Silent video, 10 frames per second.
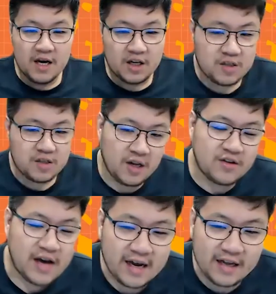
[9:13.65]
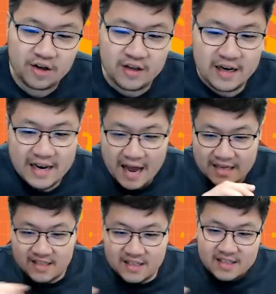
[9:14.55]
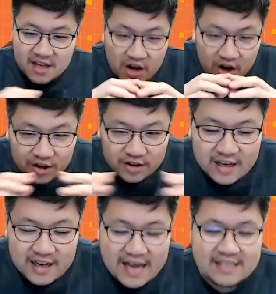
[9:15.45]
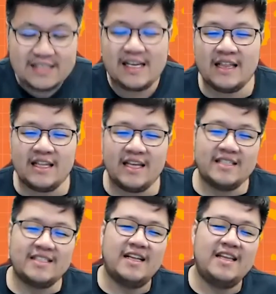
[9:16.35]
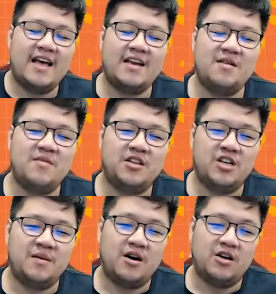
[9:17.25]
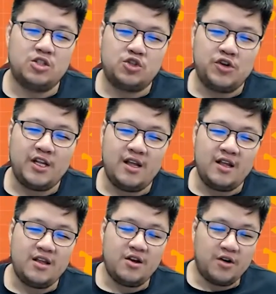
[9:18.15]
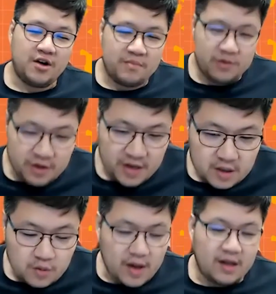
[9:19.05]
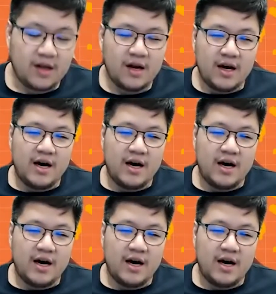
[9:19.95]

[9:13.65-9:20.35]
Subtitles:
just wanted to add on the last sentence that Yani mentioned about treating your employees well.